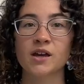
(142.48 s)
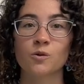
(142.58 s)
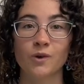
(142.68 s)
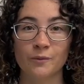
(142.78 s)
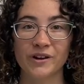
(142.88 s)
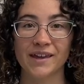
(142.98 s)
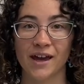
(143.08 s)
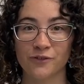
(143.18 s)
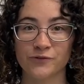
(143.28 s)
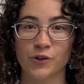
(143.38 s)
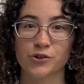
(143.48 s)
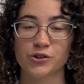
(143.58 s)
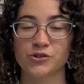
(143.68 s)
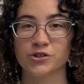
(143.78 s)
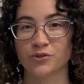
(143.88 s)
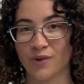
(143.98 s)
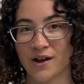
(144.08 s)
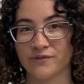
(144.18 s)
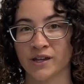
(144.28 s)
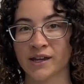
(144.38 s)
When we count photons
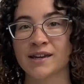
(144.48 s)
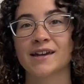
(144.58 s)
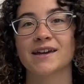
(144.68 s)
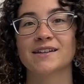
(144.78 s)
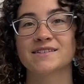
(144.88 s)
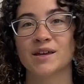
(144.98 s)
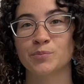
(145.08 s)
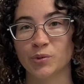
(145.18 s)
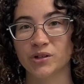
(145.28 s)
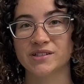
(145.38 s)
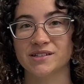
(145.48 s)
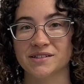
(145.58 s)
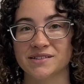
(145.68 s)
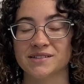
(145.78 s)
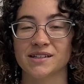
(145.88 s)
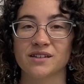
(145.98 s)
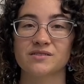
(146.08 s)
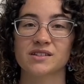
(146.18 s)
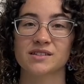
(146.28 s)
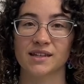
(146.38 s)
arriving, it is their bulletiness that gives
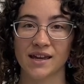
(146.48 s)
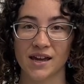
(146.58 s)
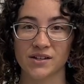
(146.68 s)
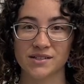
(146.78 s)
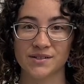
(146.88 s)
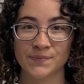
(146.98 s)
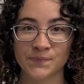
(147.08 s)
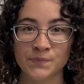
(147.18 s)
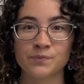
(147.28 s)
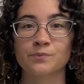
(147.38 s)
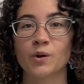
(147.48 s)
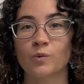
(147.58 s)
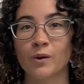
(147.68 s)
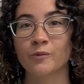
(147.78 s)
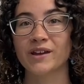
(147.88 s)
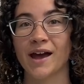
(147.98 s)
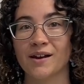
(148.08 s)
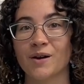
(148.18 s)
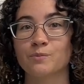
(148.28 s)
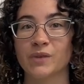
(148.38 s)
us the count. But when we add
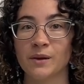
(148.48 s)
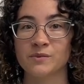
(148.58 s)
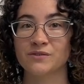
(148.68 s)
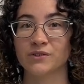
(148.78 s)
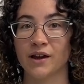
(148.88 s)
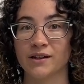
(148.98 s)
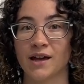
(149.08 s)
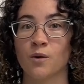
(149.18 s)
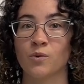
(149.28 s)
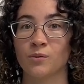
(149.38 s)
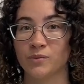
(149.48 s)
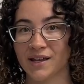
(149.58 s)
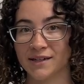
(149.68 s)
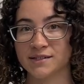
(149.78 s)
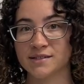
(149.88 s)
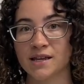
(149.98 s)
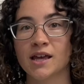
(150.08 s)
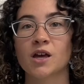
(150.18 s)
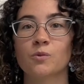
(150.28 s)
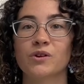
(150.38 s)
up beams of light at one place,
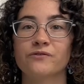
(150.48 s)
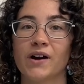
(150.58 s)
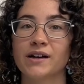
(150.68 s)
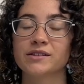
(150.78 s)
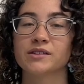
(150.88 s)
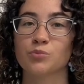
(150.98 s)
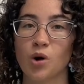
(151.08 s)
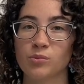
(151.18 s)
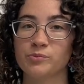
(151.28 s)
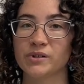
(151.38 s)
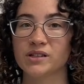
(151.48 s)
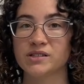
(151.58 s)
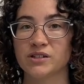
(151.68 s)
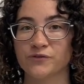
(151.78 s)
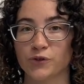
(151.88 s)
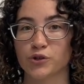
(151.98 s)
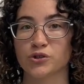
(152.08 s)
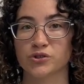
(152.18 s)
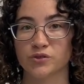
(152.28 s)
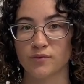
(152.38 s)
we find that the probability of
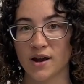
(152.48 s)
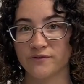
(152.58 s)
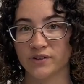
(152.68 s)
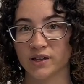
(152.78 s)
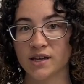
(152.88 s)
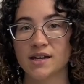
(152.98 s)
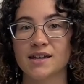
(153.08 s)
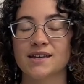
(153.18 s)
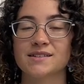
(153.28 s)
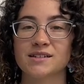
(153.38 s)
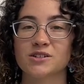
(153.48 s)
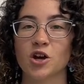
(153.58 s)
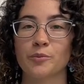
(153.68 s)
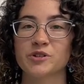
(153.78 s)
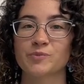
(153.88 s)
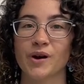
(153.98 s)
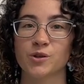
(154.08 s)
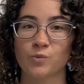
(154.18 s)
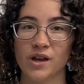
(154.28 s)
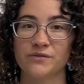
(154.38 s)
photons arriving is determined by the
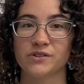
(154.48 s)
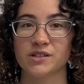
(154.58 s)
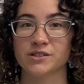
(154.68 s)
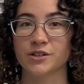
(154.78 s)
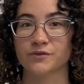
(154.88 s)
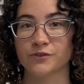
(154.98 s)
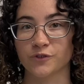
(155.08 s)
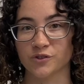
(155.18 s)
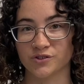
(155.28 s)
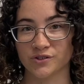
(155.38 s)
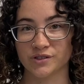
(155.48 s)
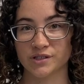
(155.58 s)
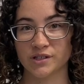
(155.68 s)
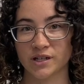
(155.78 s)
waviness of the photons.